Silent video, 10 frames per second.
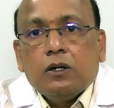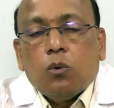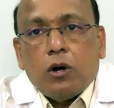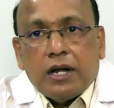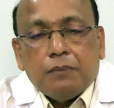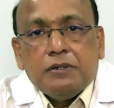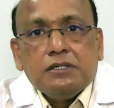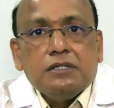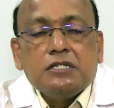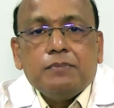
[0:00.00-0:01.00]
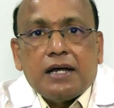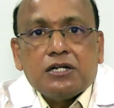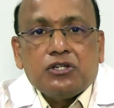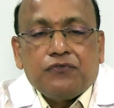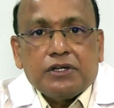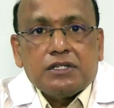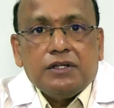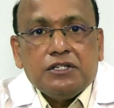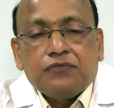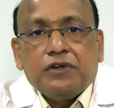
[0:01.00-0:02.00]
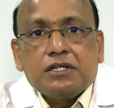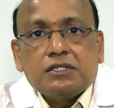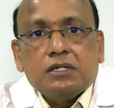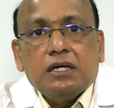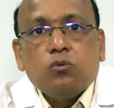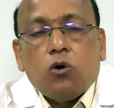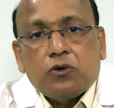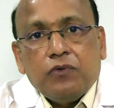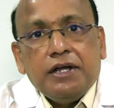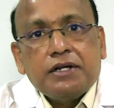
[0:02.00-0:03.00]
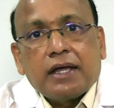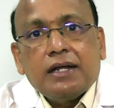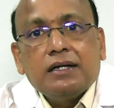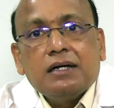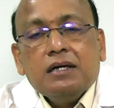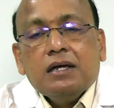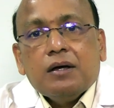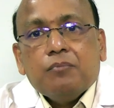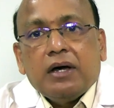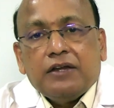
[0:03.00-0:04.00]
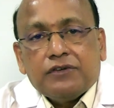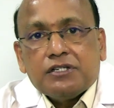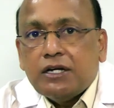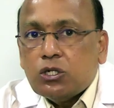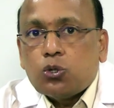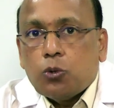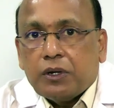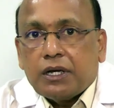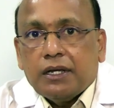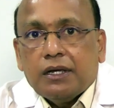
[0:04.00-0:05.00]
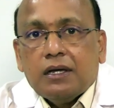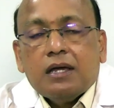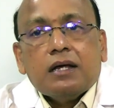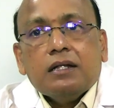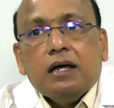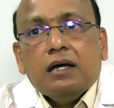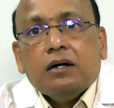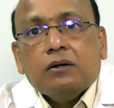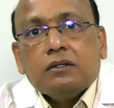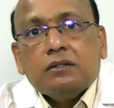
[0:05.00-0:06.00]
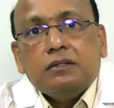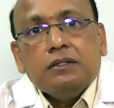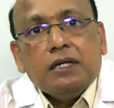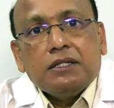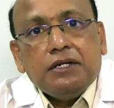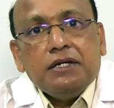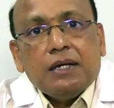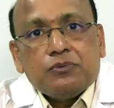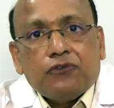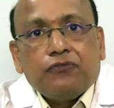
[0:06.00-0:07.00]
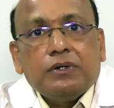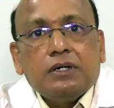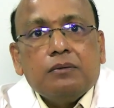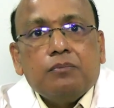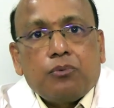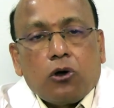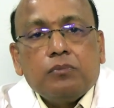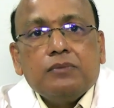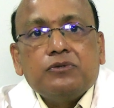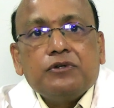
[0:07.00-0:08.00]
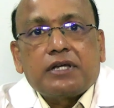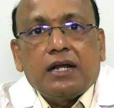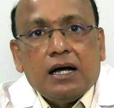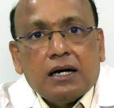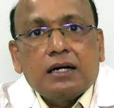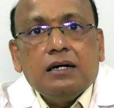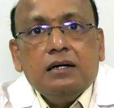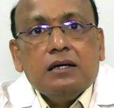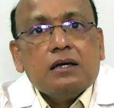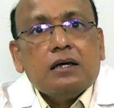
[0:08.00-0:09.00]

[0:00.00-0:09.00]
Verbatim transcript: Now what happens in this Barrett's esophagus? In what way it can manifest endoscopically? There are three types of uh, problems which can occur.